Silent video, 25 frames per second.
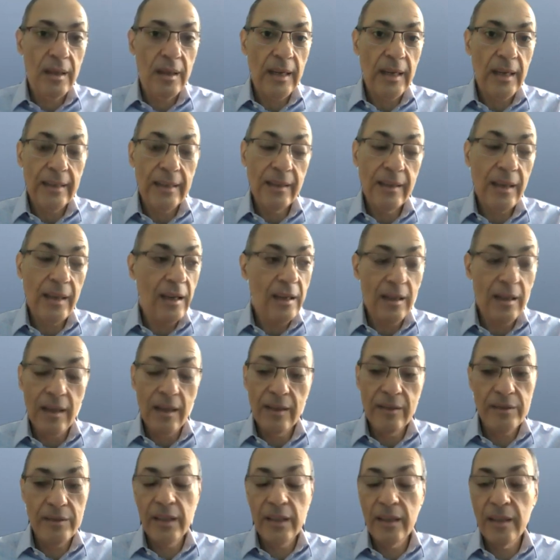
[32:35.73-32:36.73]
And I
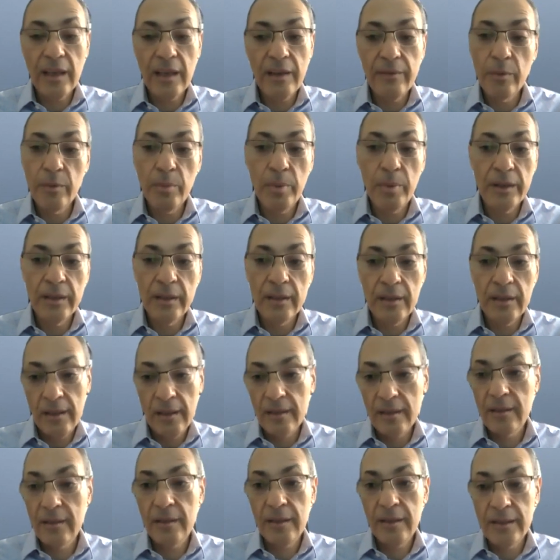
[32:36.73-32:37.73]
think everybody like
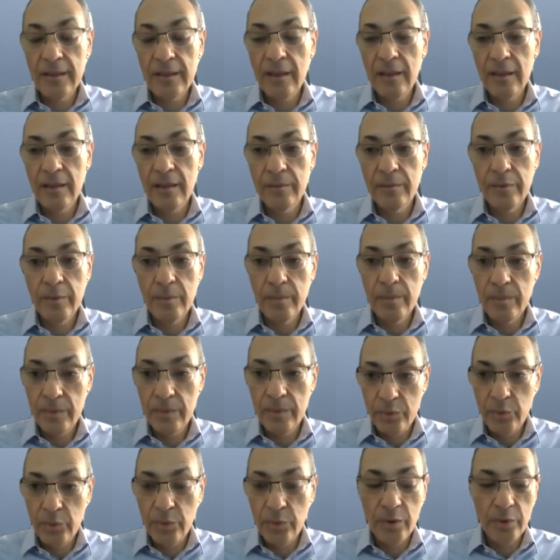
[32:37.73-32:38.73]
listening from
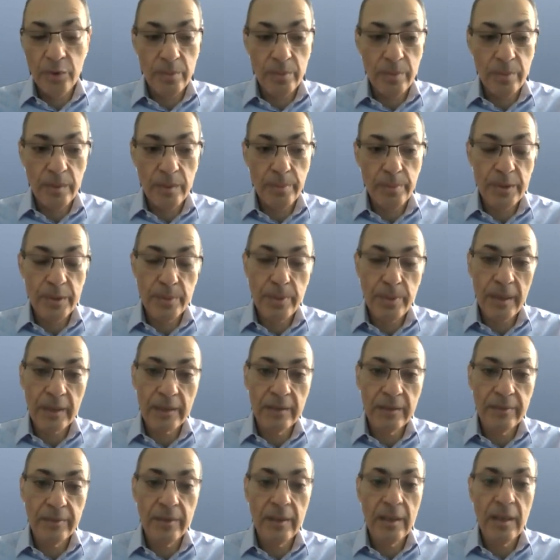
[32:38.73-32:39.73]
junior
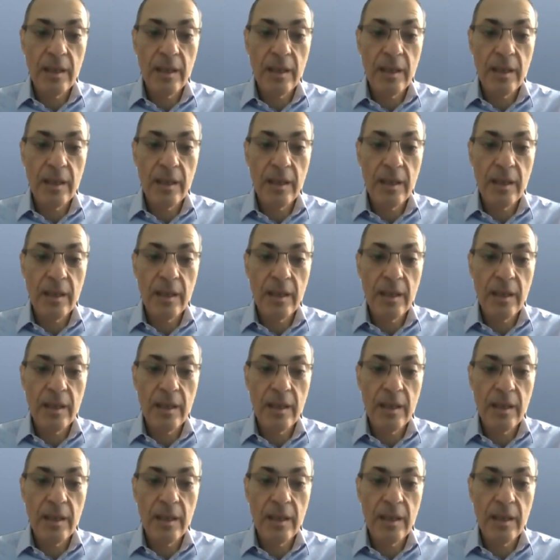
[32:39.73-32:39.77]
perspective,